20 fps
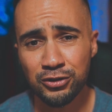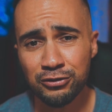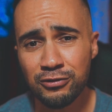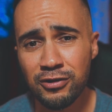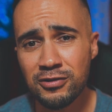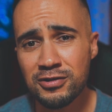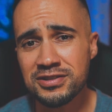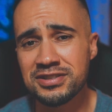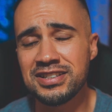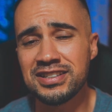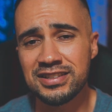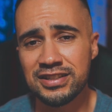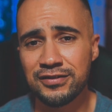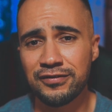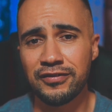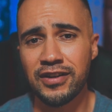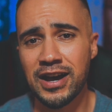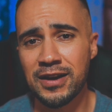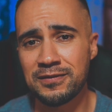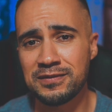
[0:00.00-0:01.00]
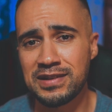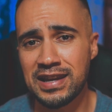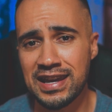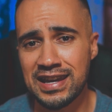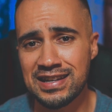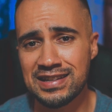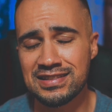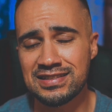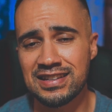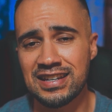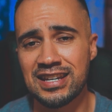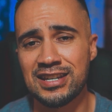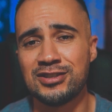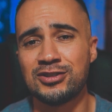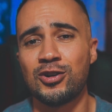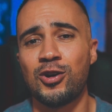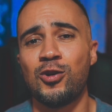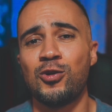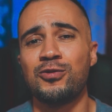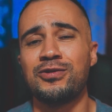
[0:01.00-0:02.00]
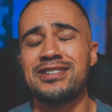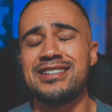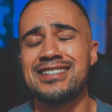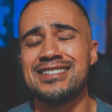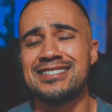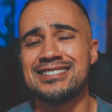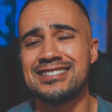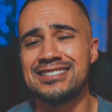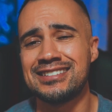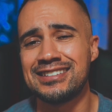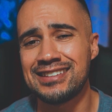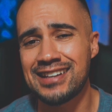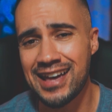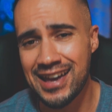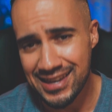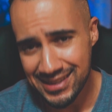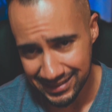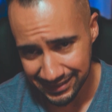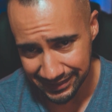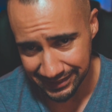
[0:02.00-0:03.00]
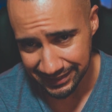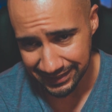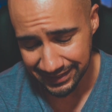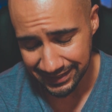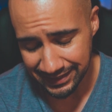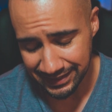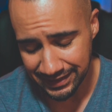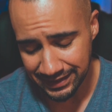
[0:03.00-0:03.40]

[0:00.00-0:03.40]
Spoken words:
365 Days is only slightly